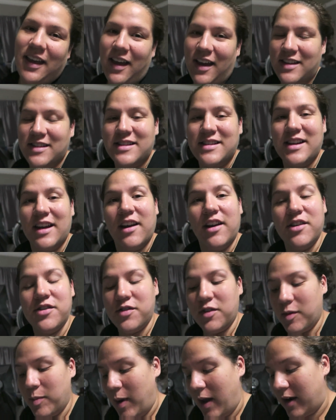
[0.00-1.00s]
I cut stickers
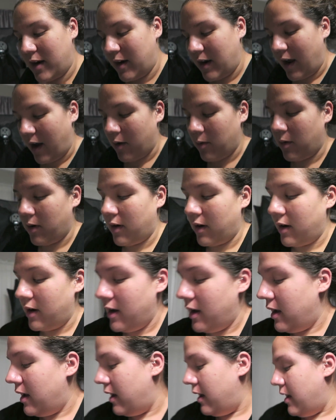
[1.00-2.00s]
for about an hour
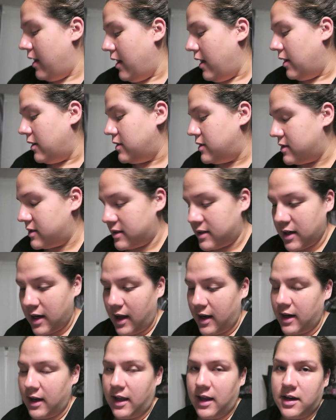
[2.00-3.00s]
just to
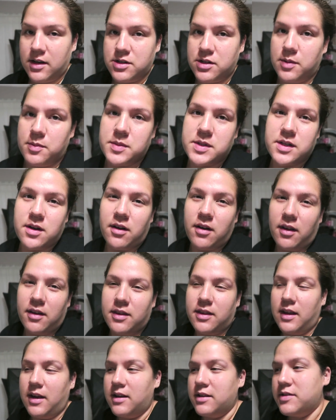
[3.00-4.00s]
kind of get a jump start
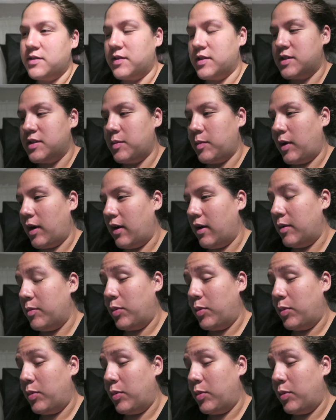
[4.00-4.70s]
on things for tomorrow.